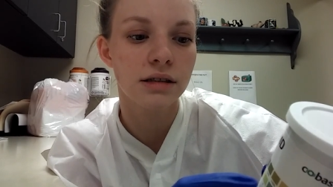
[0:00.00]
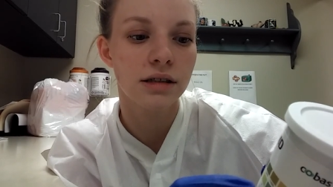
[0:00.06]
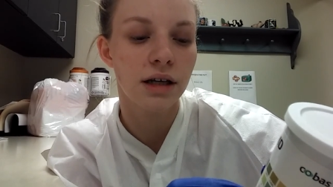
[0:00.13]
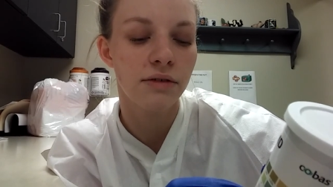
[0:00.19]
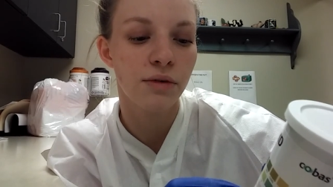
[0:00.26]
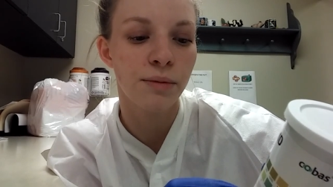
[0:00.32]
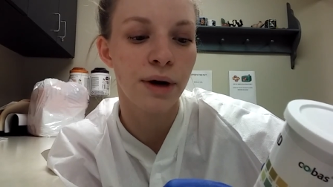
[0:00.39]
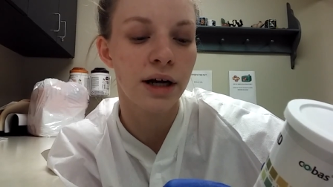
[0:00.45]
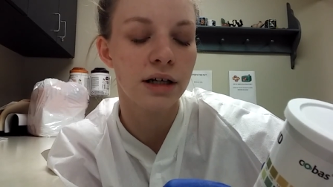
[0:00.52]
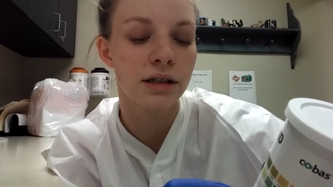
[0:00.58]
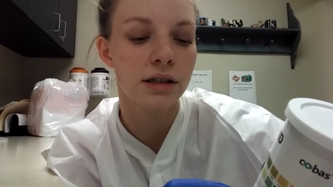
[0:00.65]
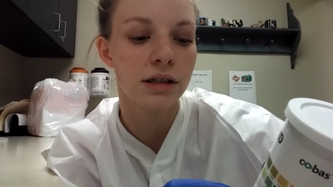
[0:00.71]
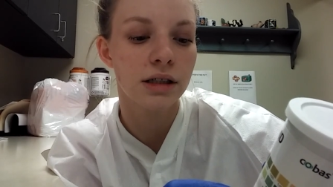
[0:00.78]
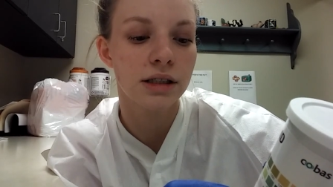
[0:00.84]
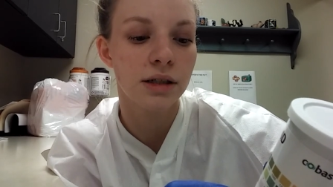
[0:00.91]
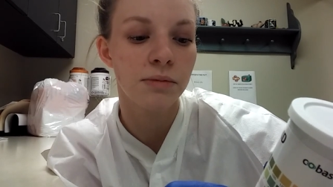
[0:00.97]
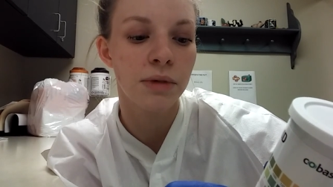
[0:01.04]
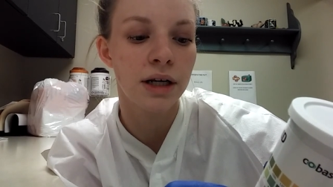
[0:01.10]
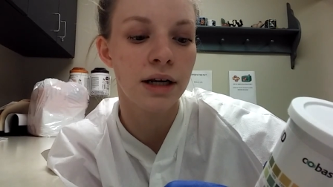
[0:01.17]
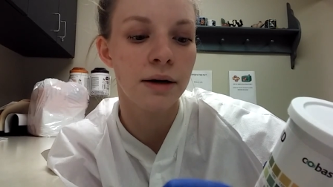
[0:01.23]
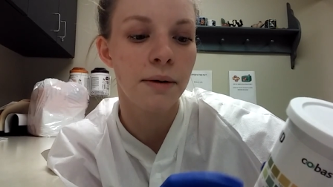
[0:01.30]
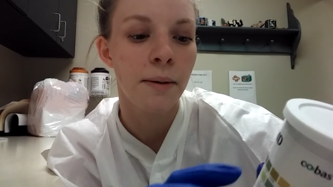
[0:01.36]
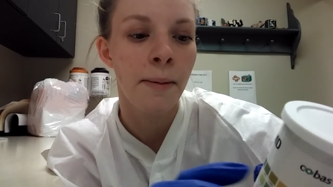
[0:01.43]
Never mind, it's a
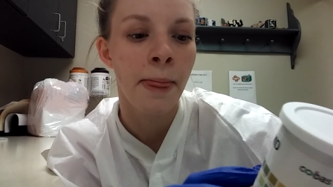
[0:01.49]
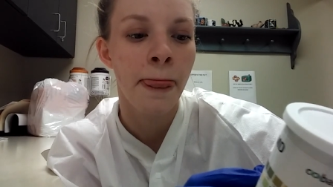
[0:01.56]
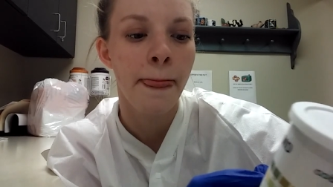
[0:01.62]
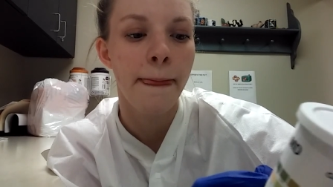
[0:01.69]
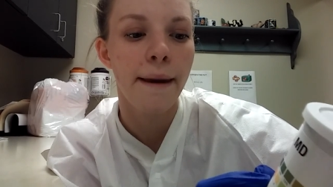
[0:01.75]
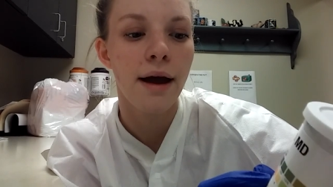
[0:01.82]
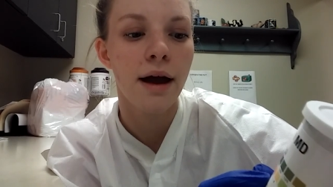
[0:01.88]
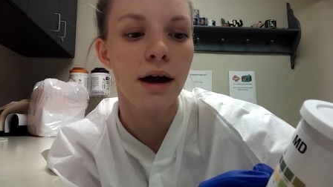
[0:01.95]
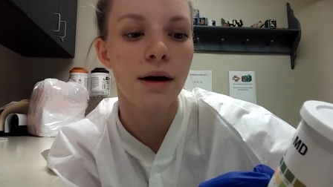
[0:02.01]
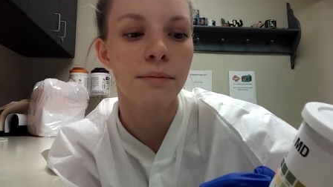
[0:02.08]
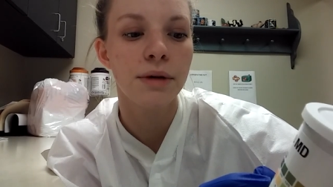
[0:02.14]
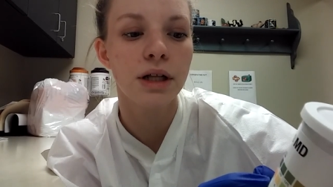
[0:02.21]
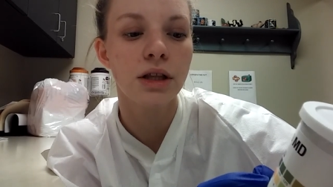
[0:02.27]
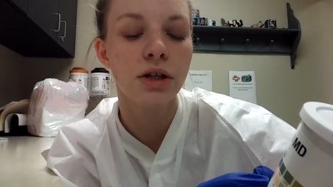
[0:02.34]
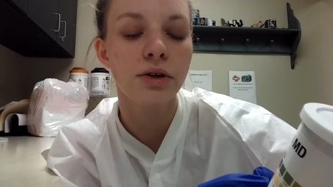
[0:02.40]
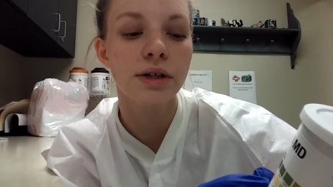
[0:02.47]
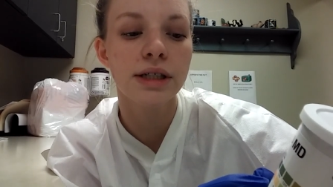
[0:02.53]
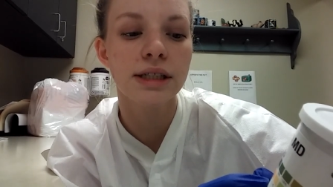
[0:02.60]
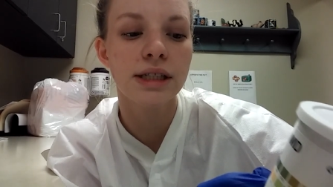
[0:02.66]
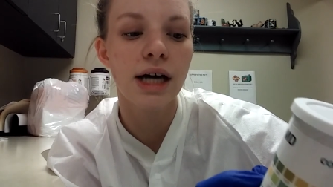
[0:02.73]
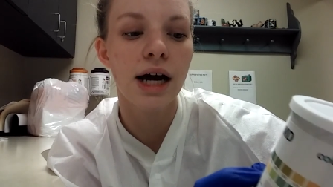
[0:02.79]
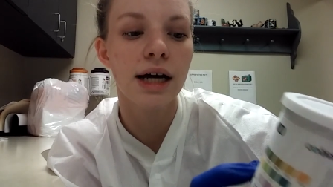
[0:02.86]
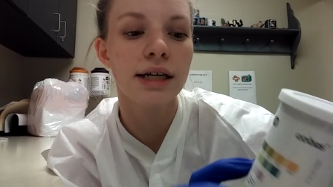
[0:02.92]
minute. Um,
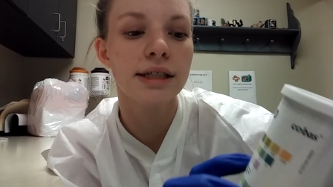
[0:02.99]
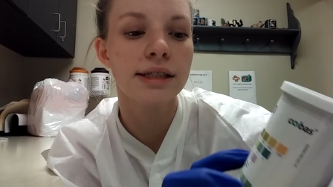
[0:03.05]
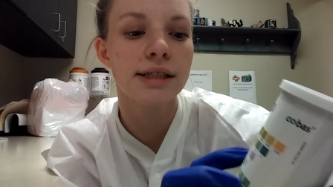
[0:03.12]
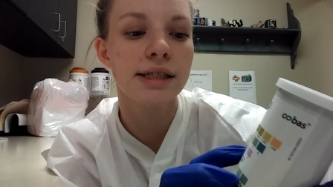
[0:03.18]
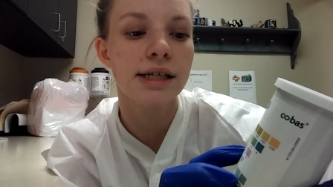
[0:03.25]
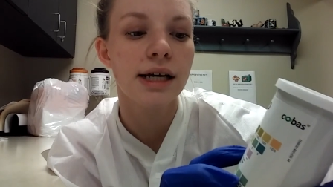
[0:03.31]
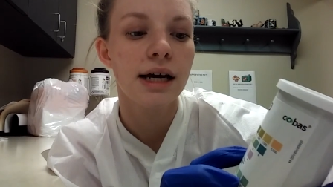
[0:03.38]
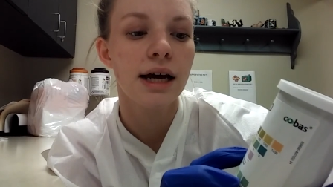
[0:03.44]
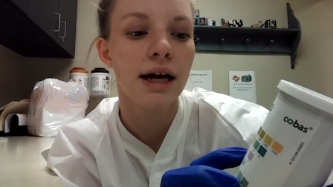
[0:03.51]
leukocytes,